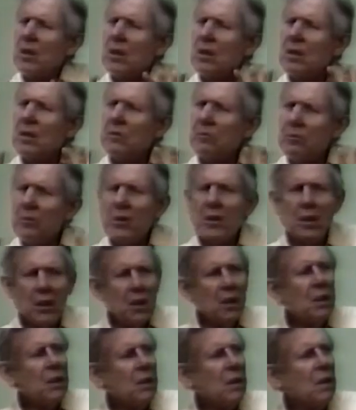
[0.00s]
If
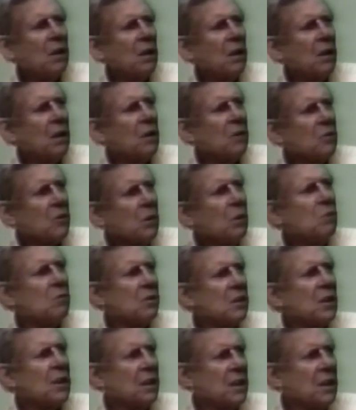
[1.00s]
we
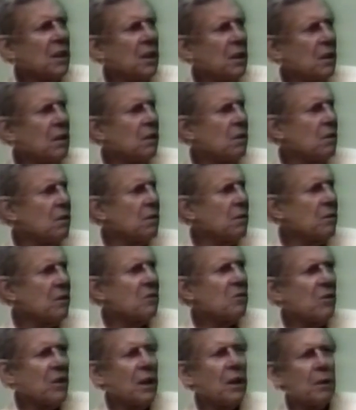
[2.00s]
don't take care of
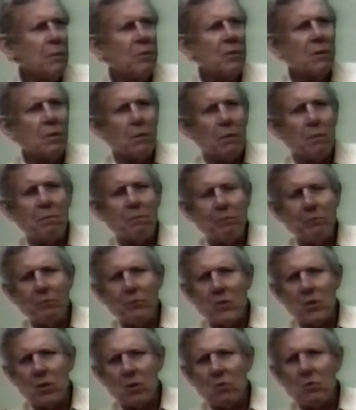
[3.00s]
the tribal
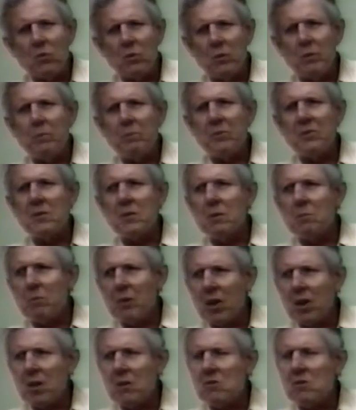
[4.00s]
groups, the
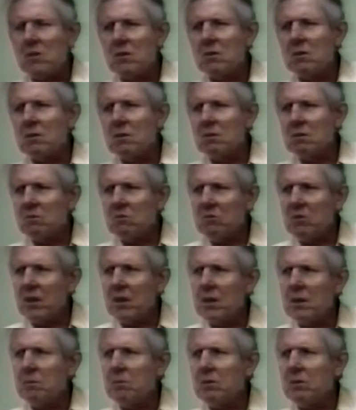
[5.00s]
marginal
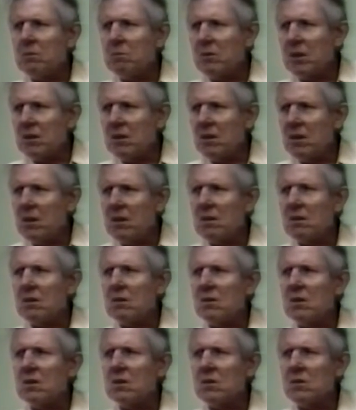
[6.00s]
tribal
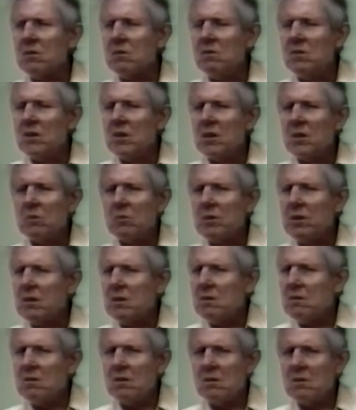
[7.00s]
minorities, we
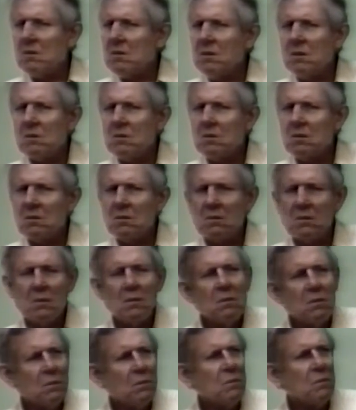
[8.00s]
are just going to
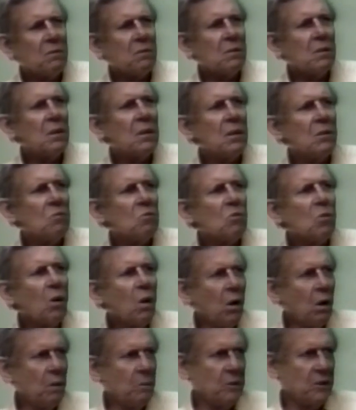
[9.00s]
lose
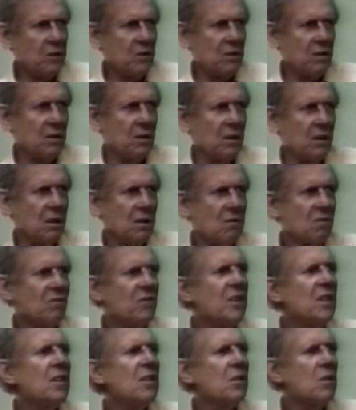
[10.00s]
enormously
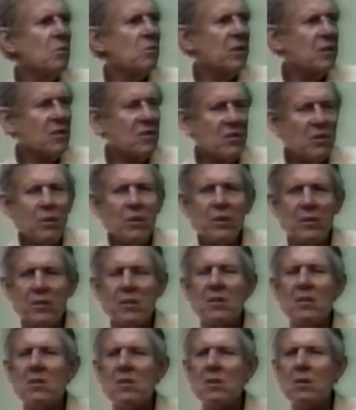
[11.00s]
in the
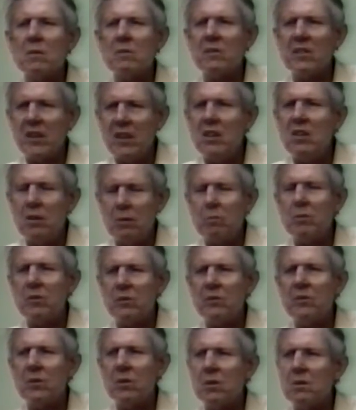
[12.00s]
resources available
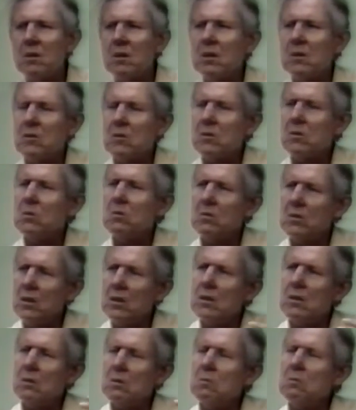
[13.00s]
for us to
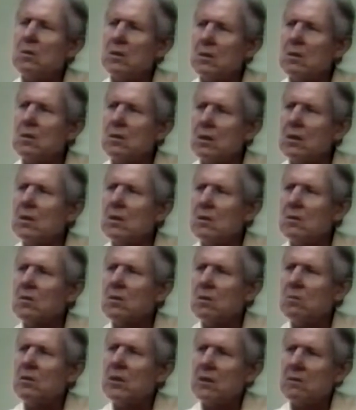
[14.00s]
deal with the things
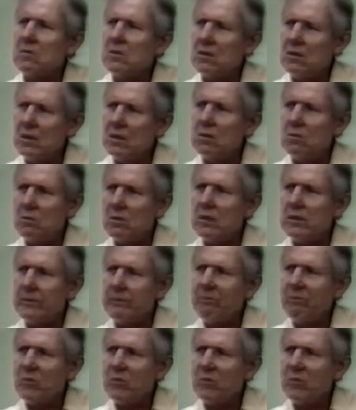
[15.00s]
that we have to deal with.